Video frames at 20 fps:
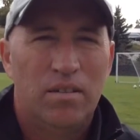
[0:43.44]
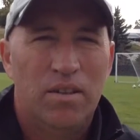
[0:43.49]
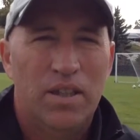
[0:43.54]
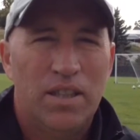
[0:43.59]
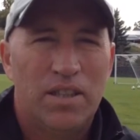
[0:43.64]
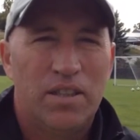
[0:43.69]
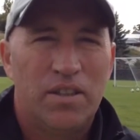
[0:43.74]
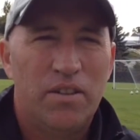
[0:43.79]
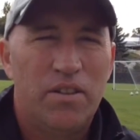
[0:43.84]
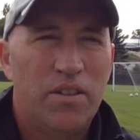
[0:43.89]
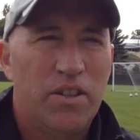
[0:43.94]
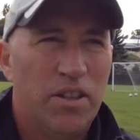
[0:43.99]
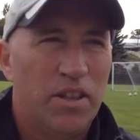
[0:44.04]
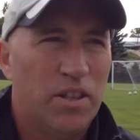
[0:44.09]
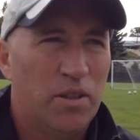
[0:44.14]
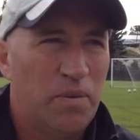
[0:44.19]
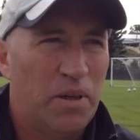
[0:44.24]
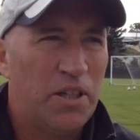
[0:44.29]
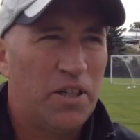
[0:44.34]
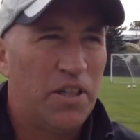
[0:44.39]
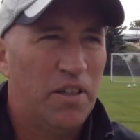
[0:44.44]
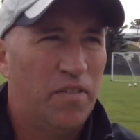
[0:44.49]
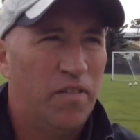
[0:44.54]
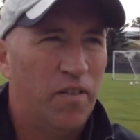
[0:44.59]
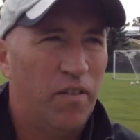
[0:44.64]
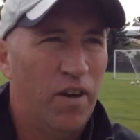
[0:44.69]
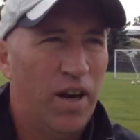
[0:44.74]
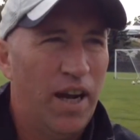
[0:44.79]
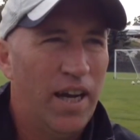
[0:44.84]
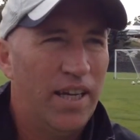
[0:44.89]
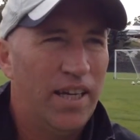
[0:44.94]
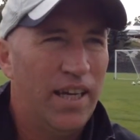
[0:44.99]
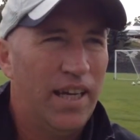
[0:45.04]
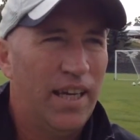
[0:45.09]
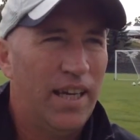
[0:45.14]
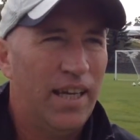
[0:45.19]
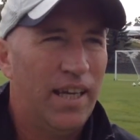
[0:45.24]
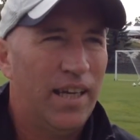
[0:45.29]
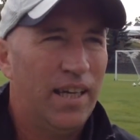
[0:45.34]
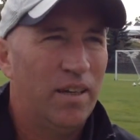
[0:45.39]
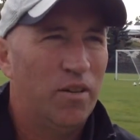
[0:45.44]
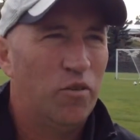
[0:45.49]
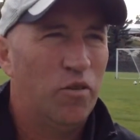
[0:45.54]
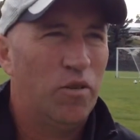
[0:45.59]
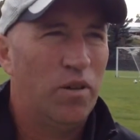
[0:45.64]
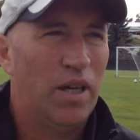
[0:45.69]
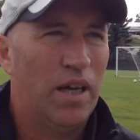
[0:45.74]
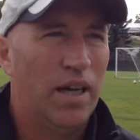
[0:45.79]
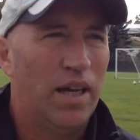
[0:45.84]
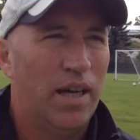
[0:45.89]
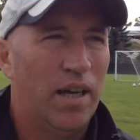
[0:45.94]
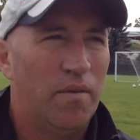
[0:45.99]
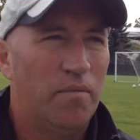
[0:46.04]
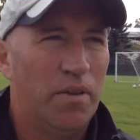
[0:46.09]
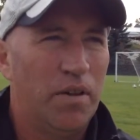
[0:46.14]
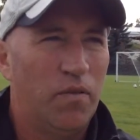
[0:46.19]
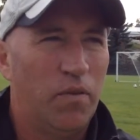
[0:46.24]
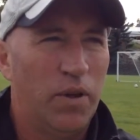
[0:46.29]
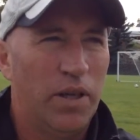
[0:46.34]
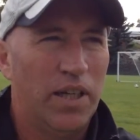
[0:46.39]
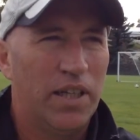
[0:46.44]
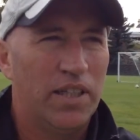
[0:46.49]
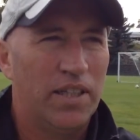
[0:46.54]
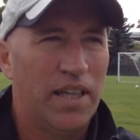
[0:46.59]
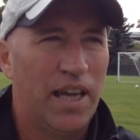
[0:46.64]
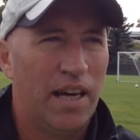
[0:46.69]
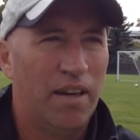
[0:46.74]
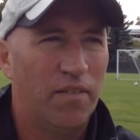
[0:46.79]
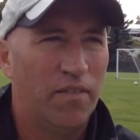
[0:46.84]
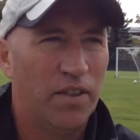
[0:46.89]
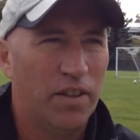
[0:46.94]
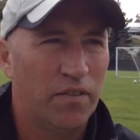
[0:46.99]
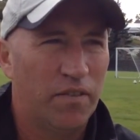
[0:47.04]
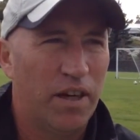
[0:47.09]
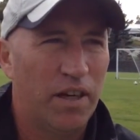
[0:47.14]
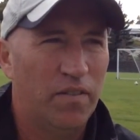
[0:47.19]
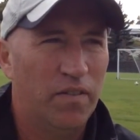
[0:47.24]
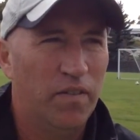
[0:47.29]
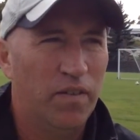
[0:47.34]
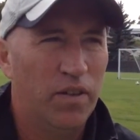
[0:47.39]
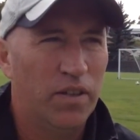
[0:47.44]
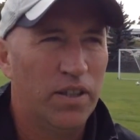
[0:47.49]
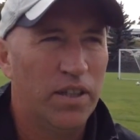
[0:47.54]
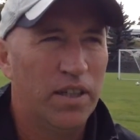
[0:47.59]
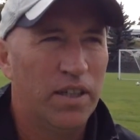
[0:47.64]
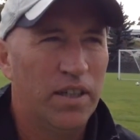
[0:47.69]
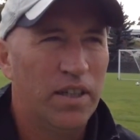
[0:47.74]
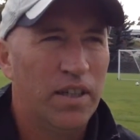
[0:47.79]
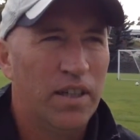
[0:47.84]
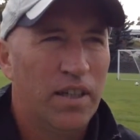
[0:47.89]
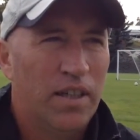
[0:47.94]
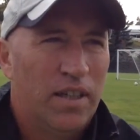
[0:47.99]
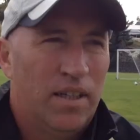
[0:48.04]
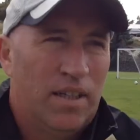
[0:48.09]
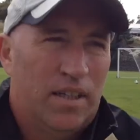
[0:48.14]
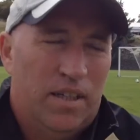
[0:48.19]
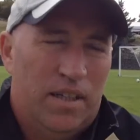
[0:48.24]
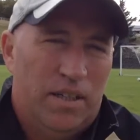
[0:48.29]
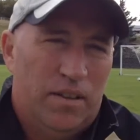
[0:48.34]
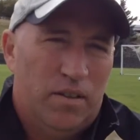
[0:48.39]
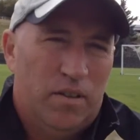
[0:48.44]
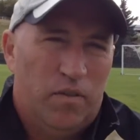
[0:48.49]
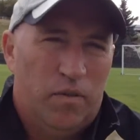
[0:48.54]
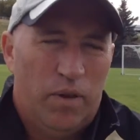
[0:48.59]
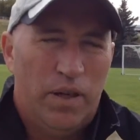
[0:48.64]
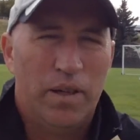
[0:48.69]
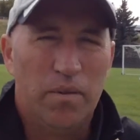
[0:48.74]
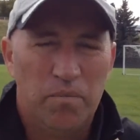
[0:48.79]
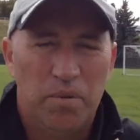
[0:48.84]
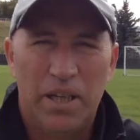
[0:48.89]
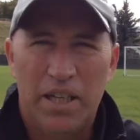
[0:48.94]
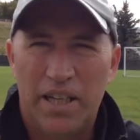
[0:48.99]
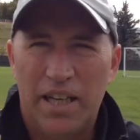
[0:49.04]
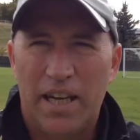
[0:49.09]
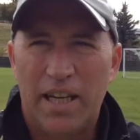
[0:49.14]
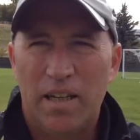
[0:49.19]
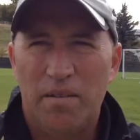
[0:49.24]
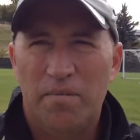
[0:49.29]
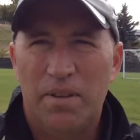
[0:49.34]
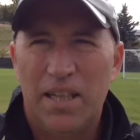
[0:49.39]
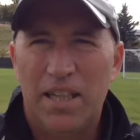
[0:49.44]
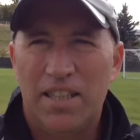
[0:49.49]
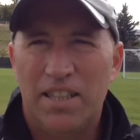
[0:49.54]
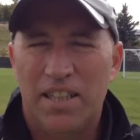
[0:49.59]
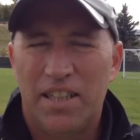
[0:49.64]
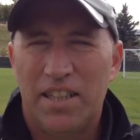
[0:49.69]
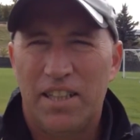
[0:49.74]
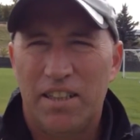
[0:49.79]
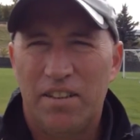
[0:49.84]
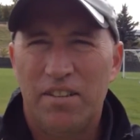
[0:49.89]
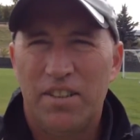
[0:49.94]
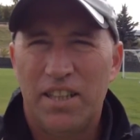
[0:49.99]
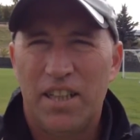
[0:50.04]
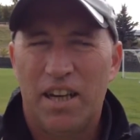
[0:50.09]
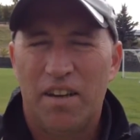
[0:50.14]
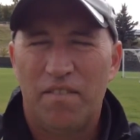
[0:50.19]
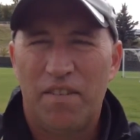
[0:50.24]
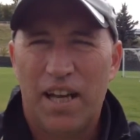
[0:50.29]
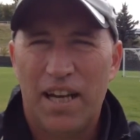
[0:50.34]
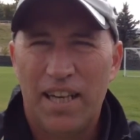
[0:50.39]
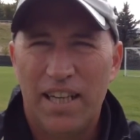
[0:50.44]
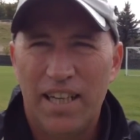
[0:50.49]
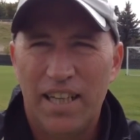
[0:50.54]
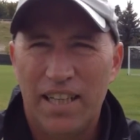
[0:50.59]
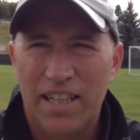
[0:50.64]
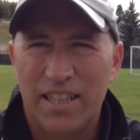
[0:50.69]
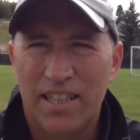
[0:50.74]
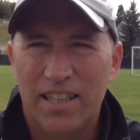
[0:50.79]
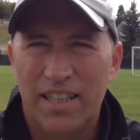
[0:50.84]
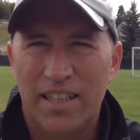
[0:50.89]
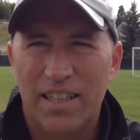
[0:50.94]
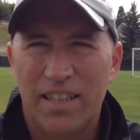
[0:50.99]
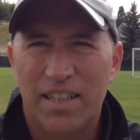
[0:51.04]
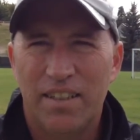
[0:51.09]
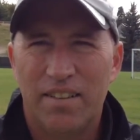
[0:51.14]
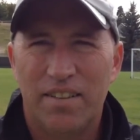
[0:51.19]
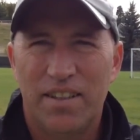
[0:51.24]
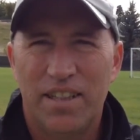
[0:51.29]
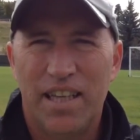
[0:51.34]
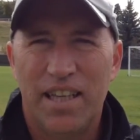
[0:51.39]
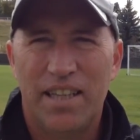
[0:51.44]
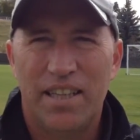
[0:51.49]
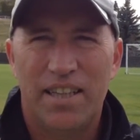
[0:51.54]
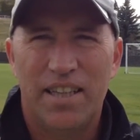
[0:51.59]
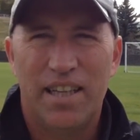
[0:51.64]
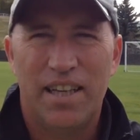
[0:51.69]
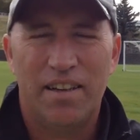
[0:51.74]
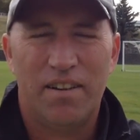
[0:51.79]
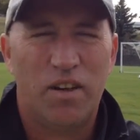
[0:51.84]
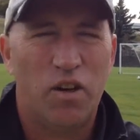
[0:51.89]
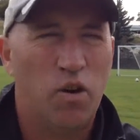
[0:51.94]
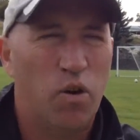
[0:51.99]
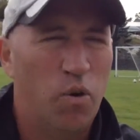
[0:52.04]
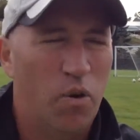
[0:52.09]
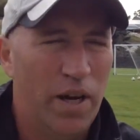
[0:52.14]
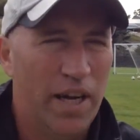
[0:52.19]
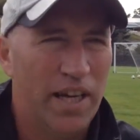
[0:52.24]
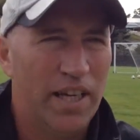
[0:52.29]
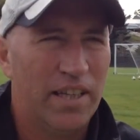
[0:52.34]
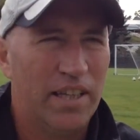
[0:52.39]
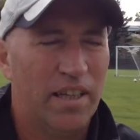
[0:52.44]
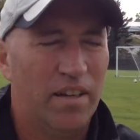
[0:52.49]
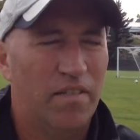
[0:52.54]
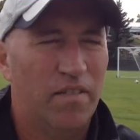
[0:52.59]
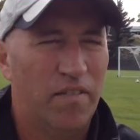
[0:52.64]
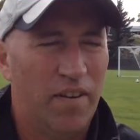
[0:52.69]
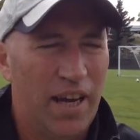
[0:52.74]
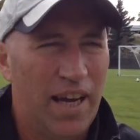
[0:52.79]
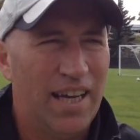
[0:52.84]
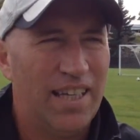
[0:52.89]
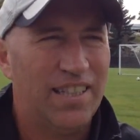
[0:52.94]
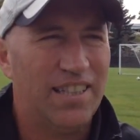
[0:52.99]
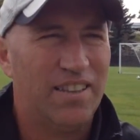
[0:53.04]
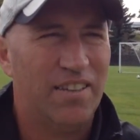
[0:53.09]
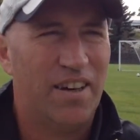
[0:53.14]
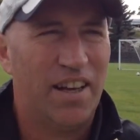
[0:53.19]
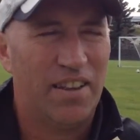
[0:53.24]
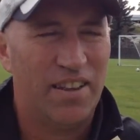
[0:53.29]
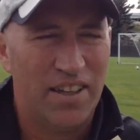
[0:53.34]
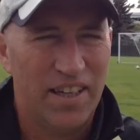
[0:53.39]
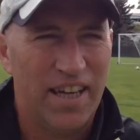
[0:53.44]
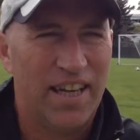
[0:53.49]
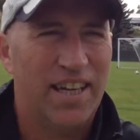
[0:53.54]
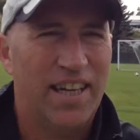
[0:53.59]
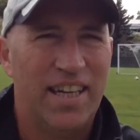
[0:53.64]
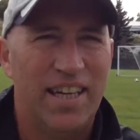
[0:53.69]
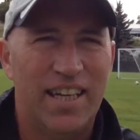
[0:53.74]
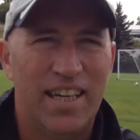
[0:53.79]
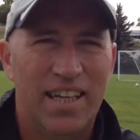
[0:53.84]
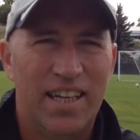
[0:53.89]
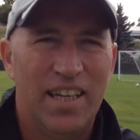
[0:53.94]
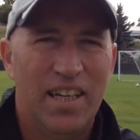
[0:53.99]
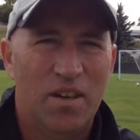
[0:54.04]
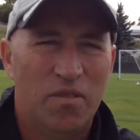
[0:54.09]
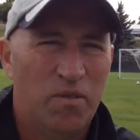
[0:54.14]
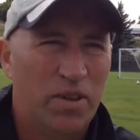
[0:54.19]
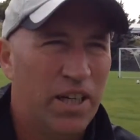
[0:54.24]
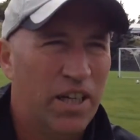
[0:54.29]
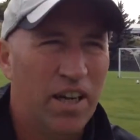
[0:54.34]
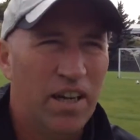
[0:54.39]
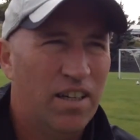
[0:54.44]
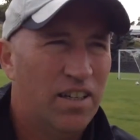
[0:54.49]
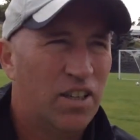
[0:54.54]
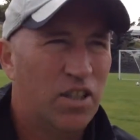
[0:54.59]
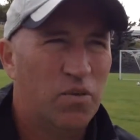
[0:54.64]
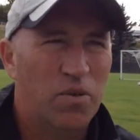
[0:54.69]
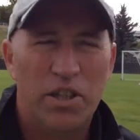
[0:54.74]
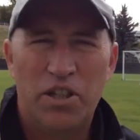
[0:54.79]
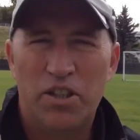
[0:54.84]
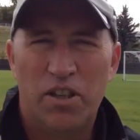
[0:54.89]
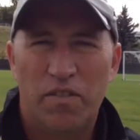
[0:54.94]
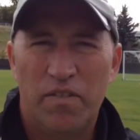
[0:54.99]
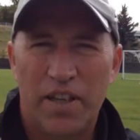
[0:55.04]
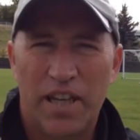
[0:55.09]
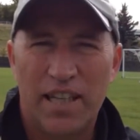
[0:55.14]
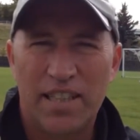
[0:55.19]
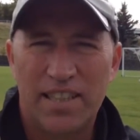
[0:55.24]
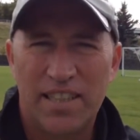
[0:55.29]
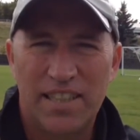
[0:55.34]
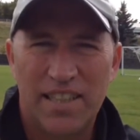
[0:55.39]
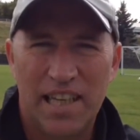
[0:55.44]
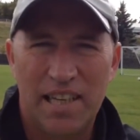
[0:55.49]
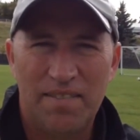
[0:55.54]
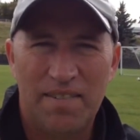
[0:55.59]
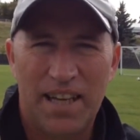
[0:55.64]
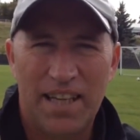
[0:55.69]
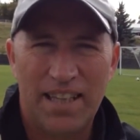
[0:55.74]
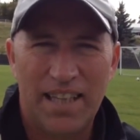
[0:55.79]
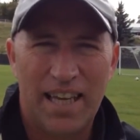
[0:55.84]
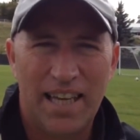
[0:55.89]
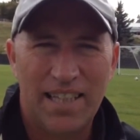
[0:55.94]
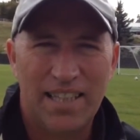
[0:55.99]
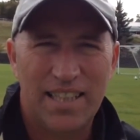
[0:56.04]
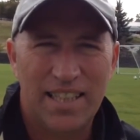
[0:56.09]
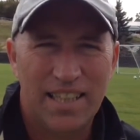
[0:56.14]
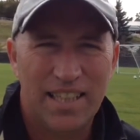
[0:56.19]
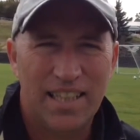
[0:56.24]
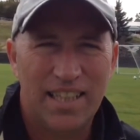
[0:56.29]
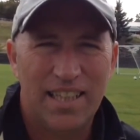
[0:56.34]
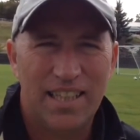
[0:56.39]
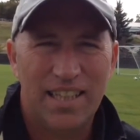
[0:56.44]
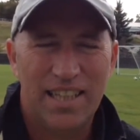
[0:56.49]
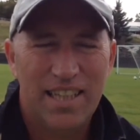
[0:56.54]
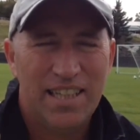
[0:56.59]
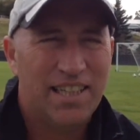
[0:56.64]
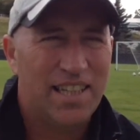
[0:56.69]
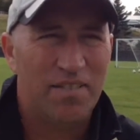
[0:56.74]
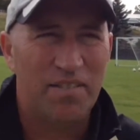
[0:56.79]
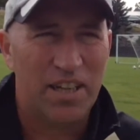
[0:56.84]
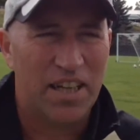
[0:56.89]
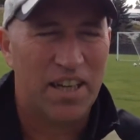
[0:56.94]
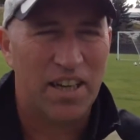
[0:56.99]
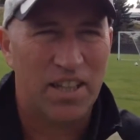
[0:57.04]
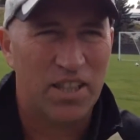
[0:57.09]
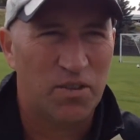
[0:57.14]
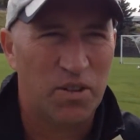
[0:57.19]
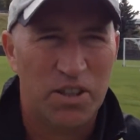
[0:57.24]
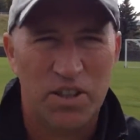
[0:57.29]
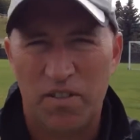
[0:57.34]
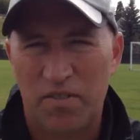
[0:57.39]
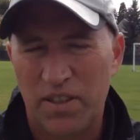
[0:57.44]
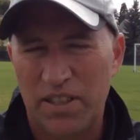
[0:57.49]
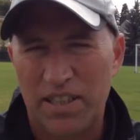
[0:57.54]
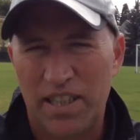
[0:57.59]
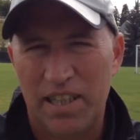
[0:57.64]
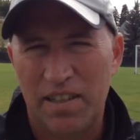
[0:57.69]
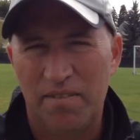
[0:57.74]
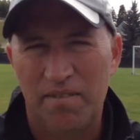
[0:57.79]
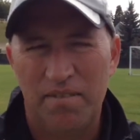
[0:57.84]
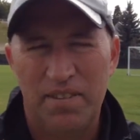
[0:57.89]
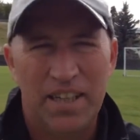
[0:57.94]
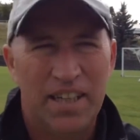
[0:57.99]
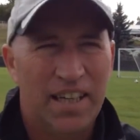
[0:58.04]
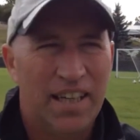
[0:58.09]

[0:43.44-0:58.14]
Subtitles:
Well, it's crucial, especially Friday, and if we can get off on the right foot. You know, if we can play 90 minutes at Utah Valley, and, you know, they're quick, they're fast, they're athletic. We can't switch off against a team like that, and at this level you can't switch off a team